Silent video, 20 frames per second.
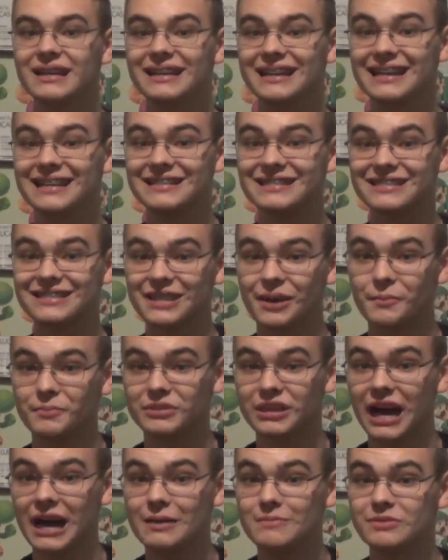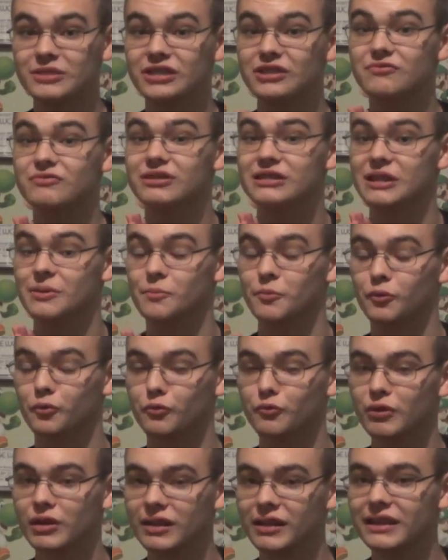can sometimes do
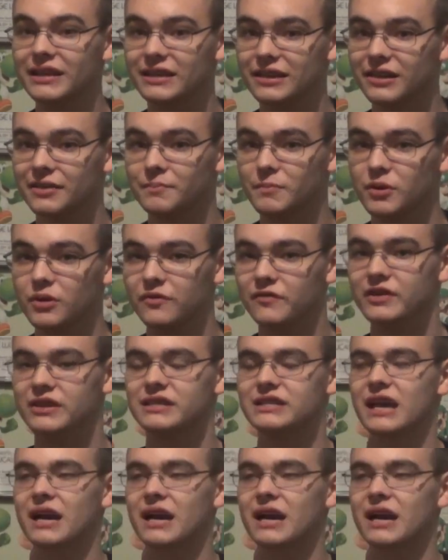some really good movies.